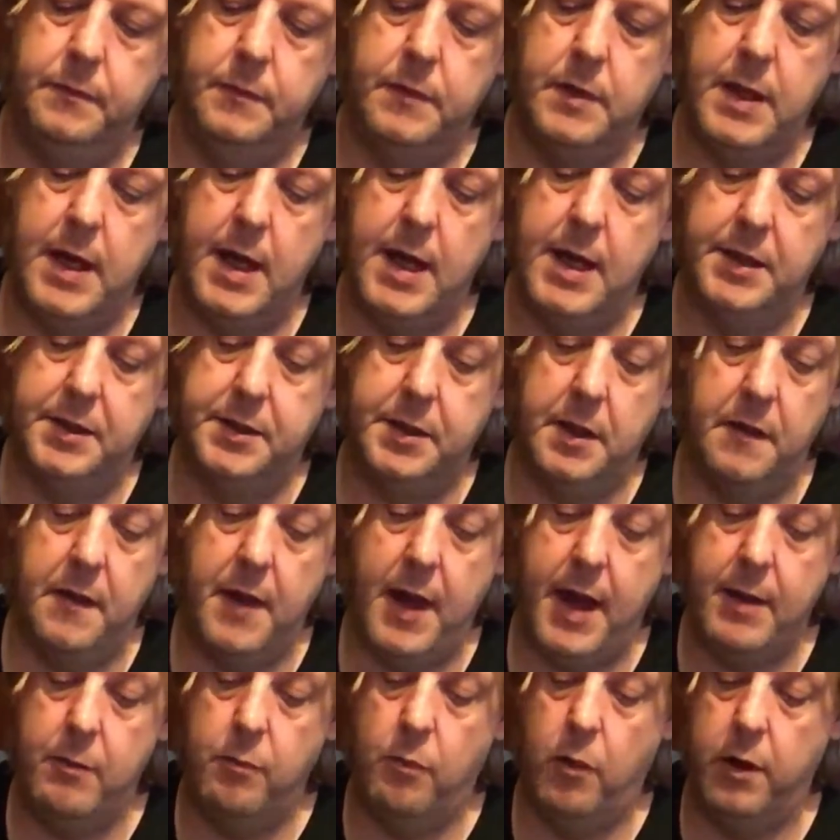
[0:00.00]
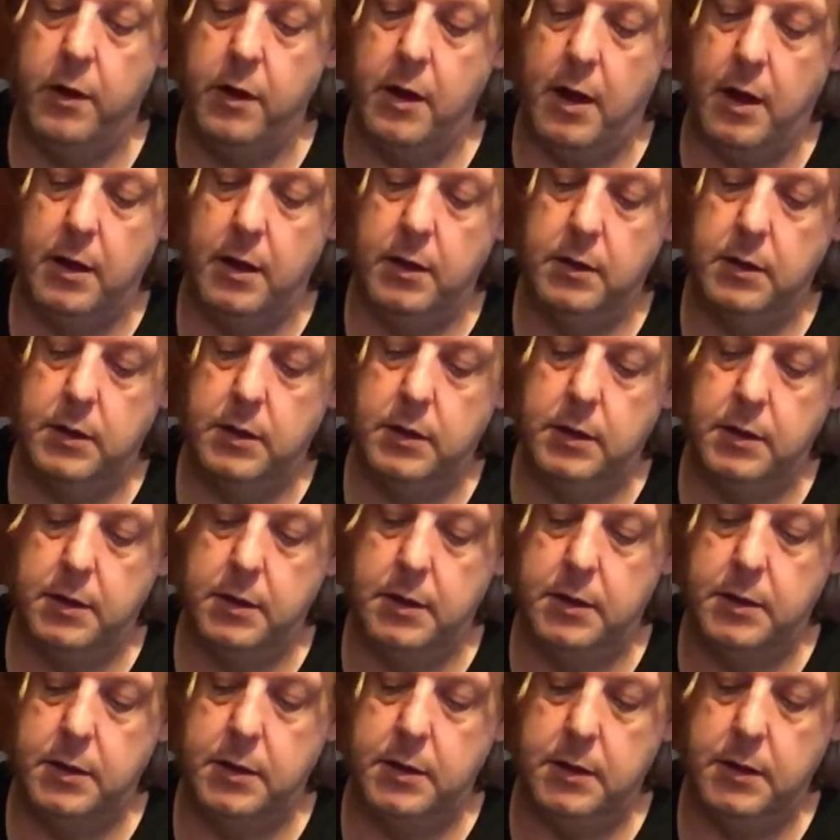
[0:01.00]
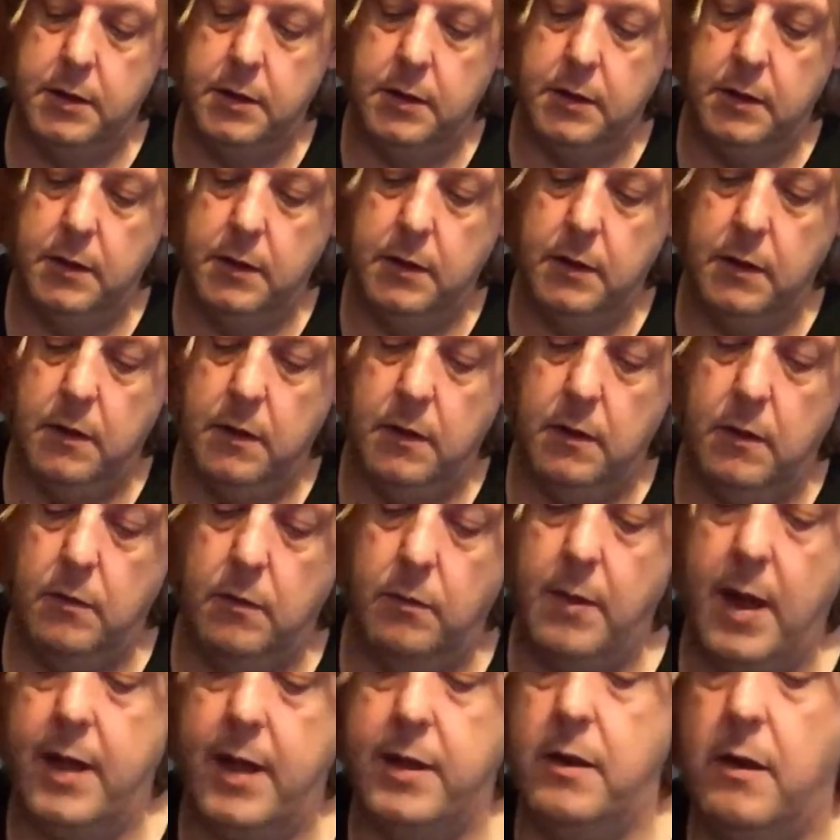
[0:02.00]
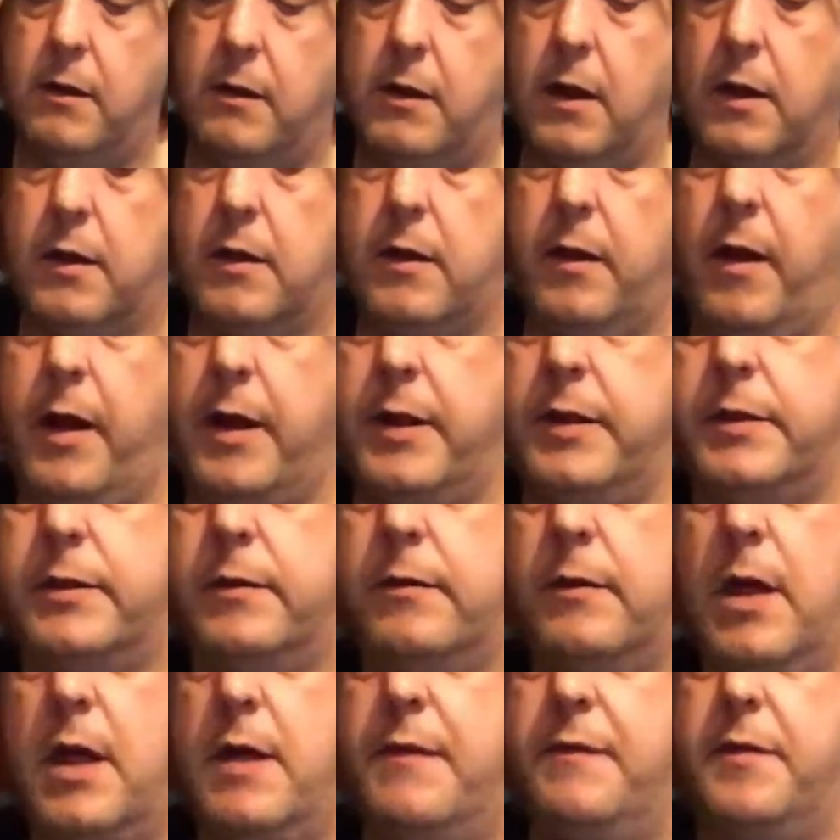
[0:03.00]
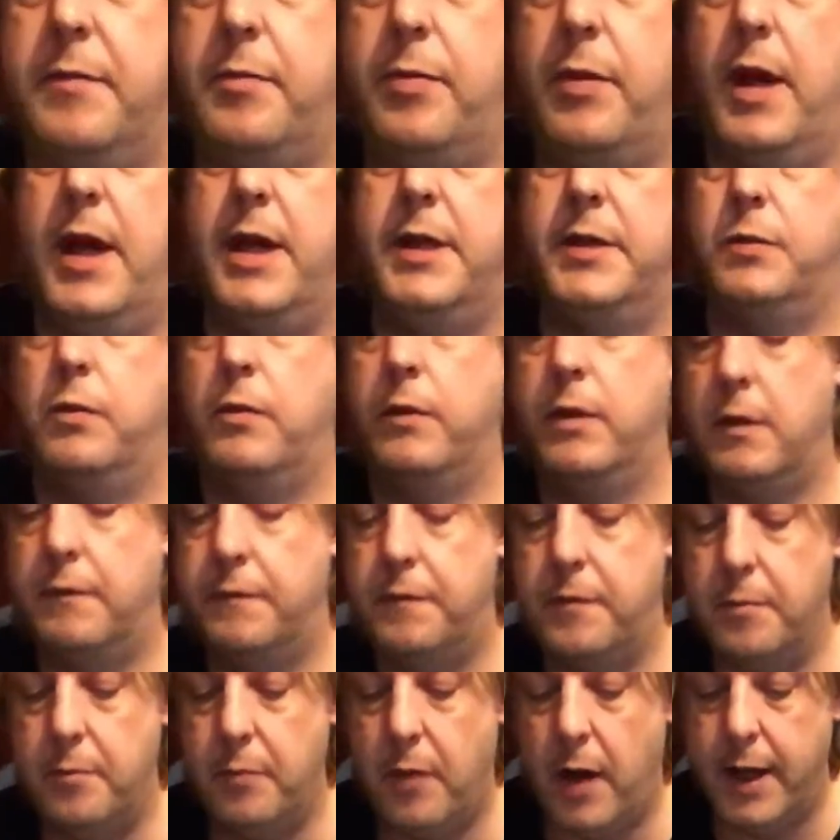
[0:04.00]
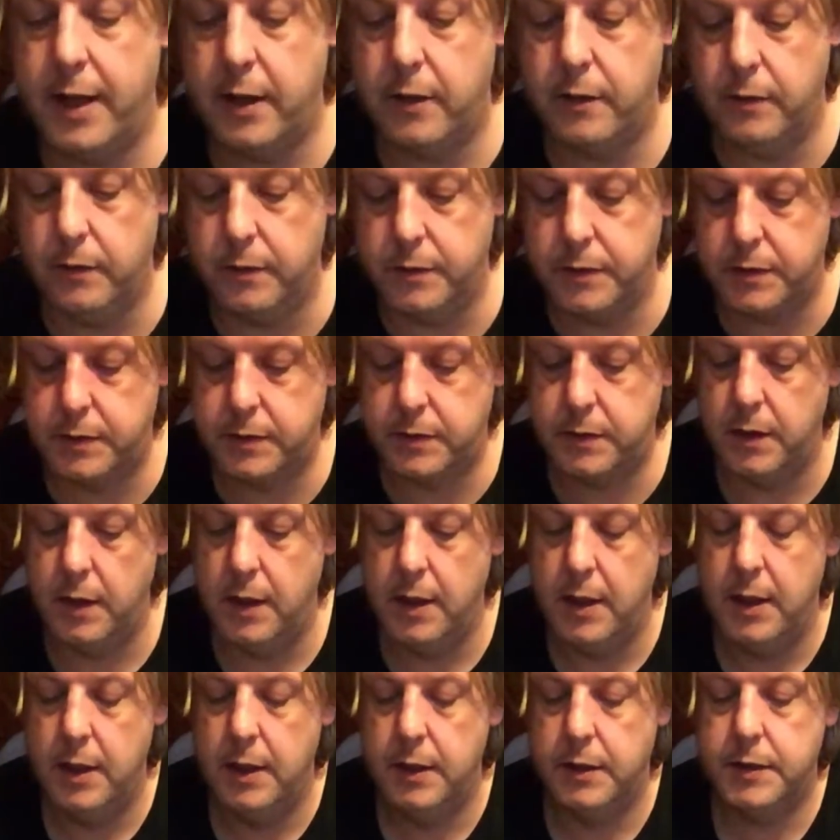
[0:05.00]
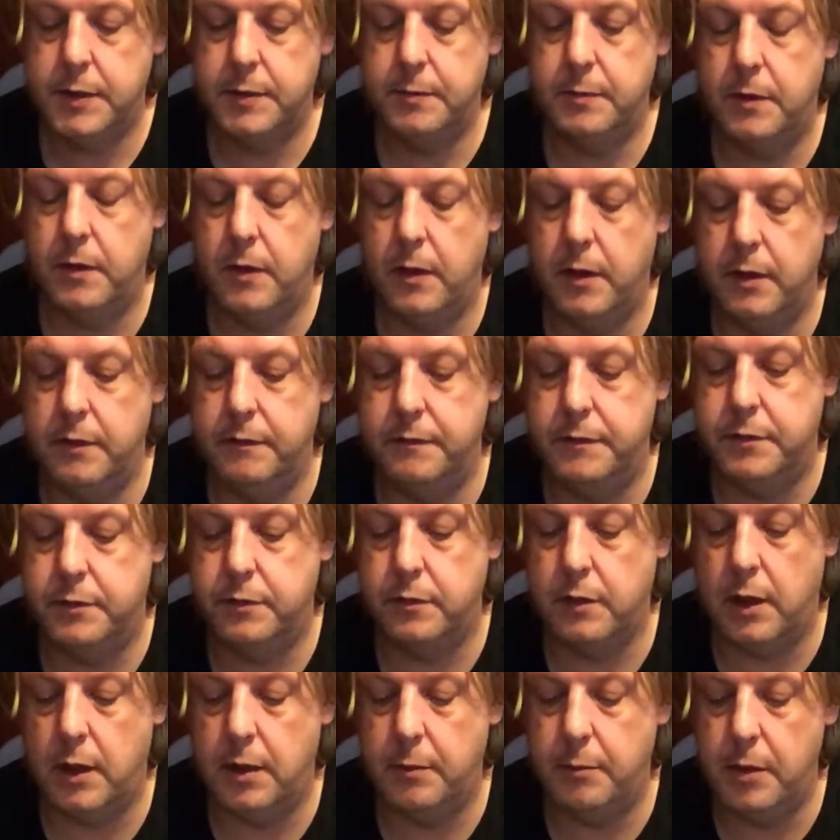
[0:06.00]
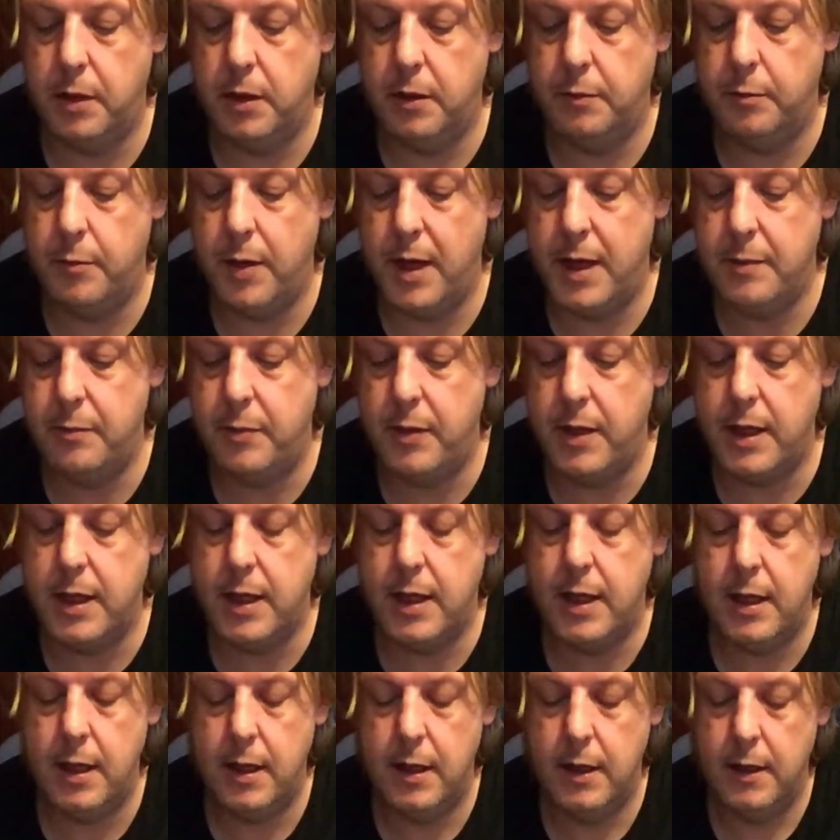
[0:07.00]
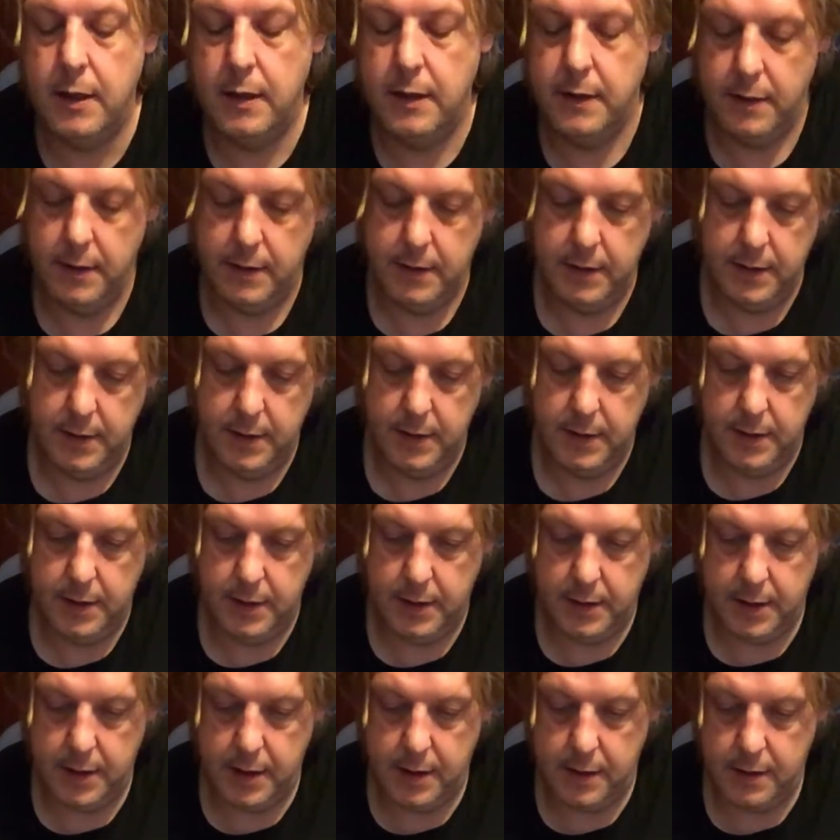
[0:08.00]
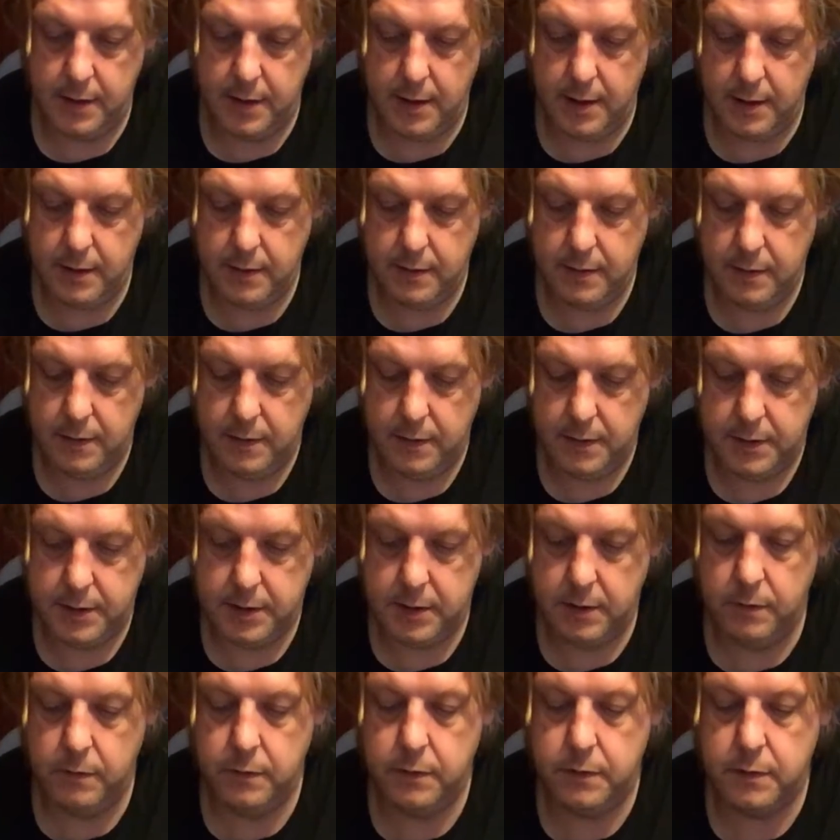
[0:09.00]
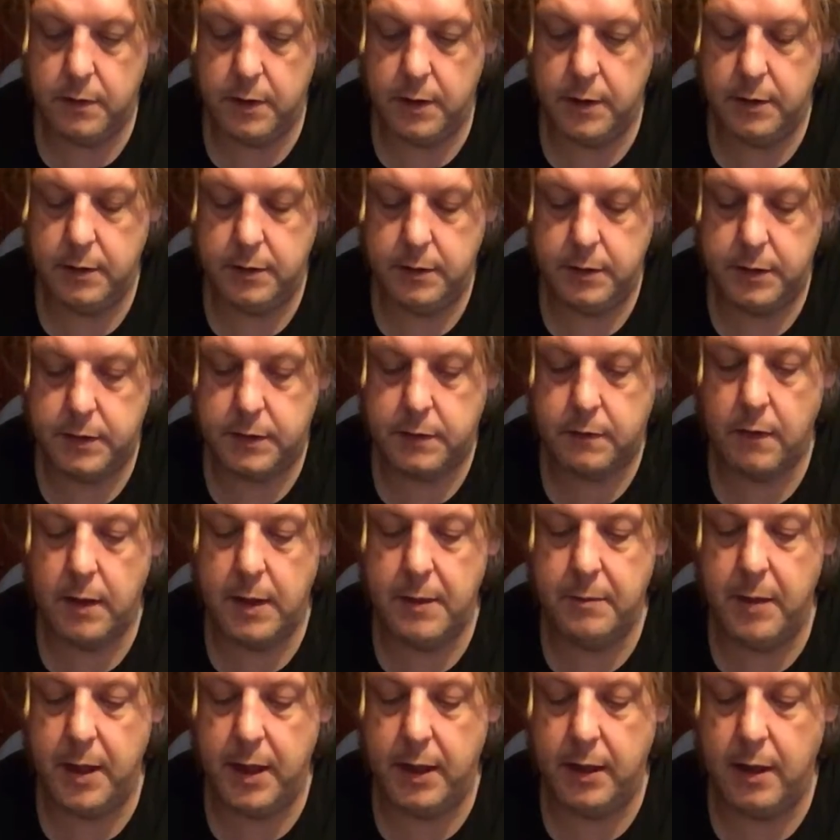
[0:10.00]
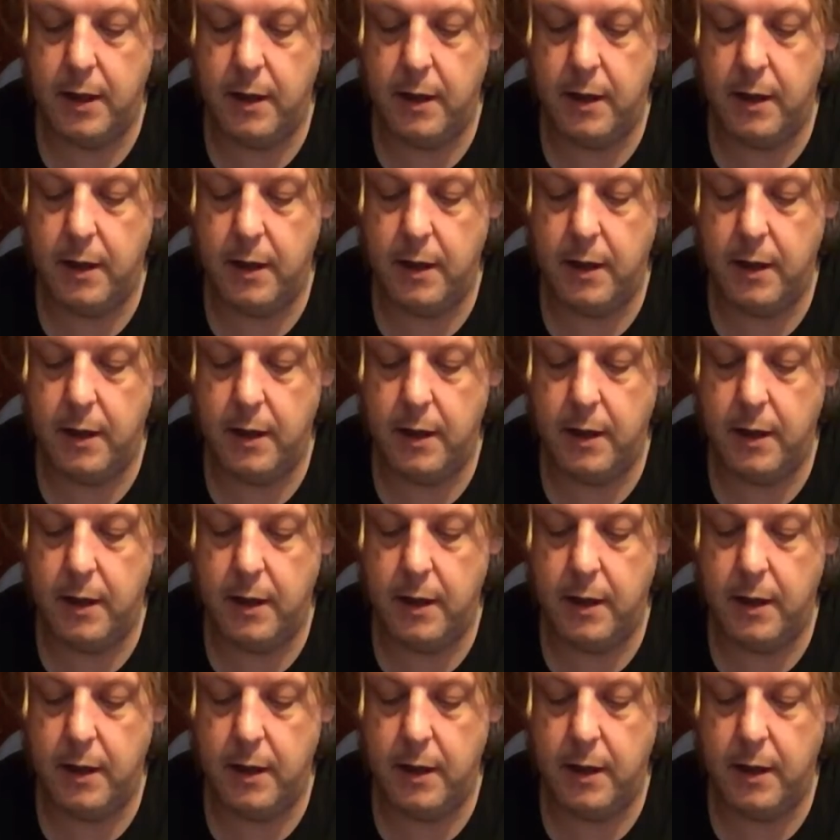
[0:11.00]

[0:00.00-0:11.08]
Yeah, so they want answers. Man, you've got clients all over the place. One of them might cause some kind of drama, maybe. I don't know. Children screaming,